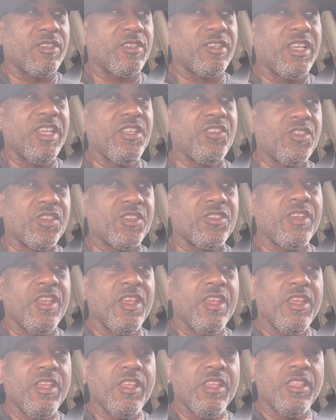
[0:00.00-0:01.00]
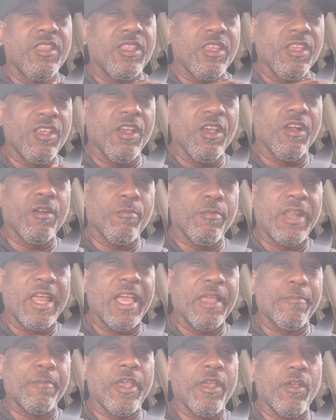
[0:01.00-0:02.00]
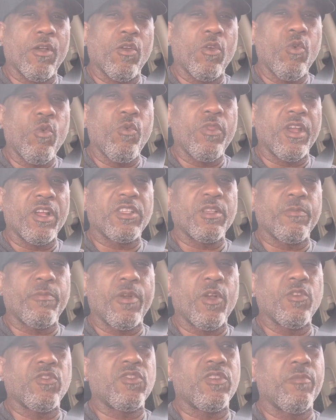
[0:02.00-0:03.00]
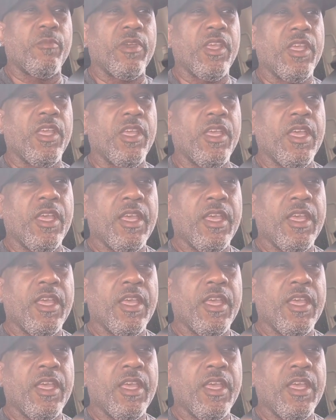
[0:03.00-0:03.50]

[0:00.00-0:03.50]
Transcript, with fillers: teaches the young black male who they're supposed to be